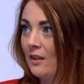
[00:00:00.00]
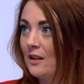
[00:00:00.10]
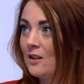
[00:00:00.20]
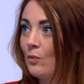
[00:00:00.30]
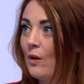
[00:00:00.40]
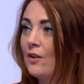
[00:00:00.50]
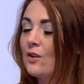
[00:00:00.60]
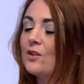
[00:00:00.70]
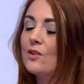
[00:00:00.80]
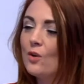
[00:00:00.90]
this where
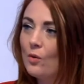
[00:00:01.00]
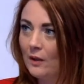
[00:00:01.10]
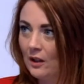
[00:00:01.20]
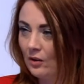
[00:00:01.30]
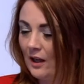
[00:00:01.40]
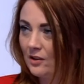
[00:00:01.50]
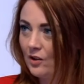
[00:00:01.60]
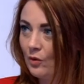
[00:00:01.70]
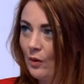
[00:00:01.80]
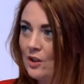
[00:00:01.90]
there's so many
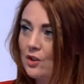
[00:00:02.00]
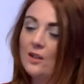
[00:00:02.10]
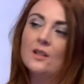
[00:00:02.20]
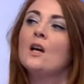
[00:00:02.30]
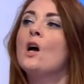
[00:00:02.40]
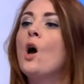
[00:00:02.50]
unanswered questions,